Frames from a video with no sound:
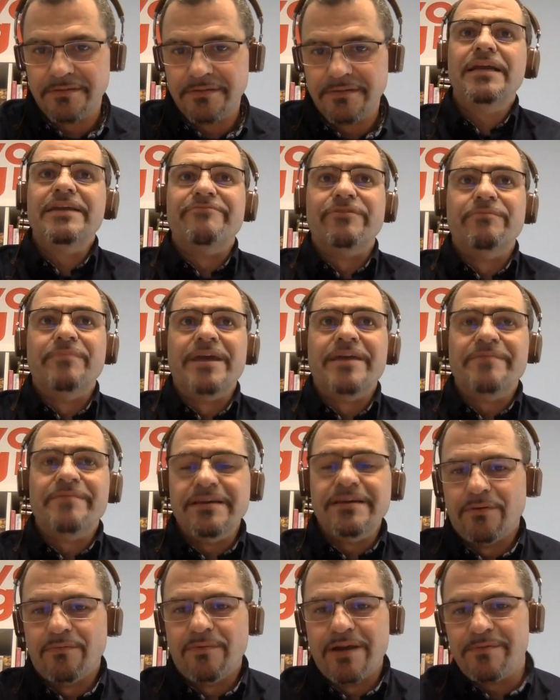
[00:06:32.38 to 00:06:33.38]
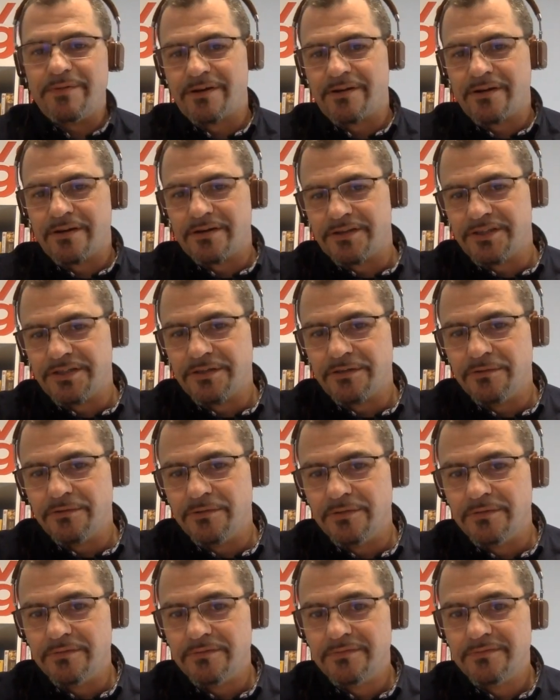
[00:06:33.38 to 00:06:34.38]
even maybe a webinar or two,
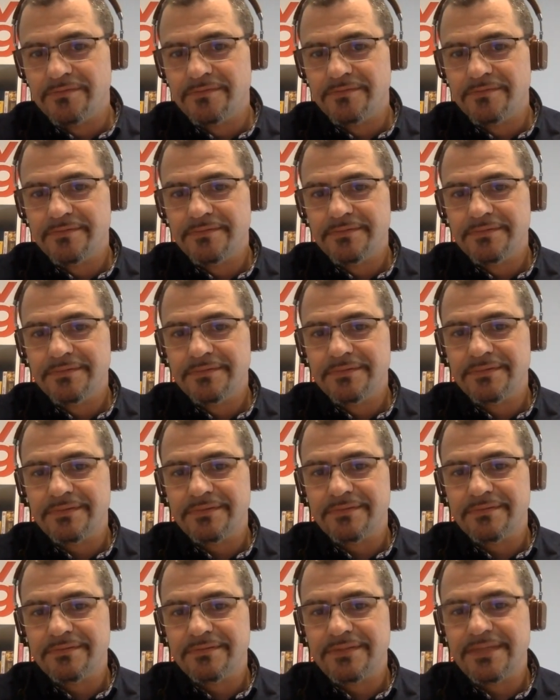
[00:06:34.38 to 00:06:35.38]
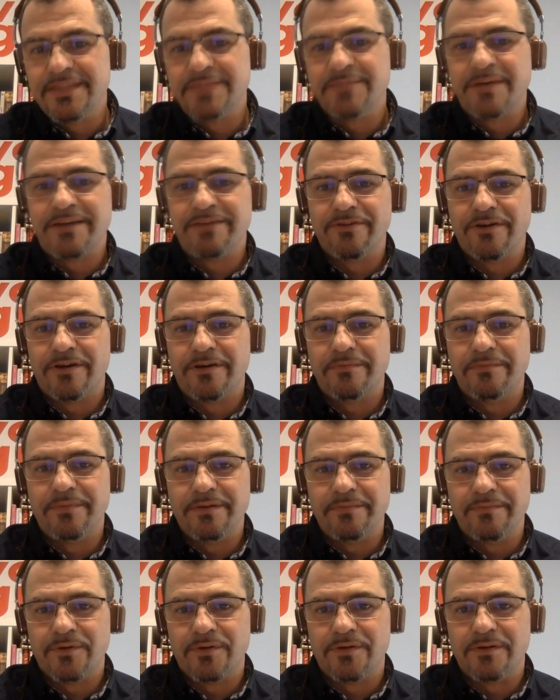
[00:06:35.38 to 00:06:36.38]
things might have gone a
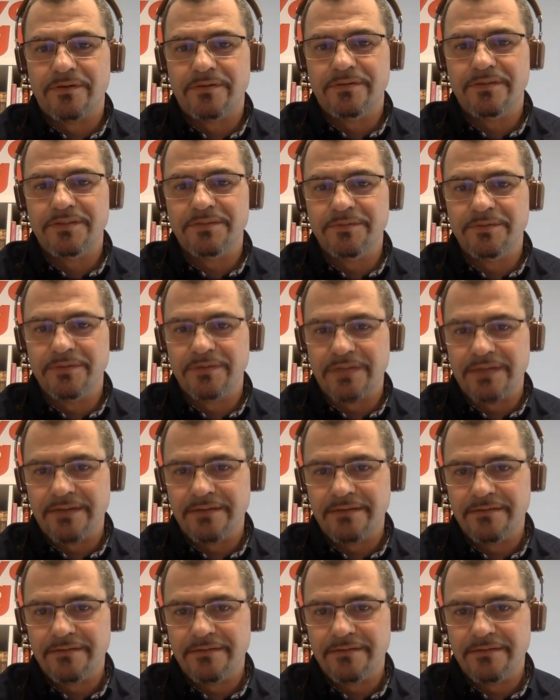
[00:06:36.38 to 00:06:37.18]
bit more smoothly.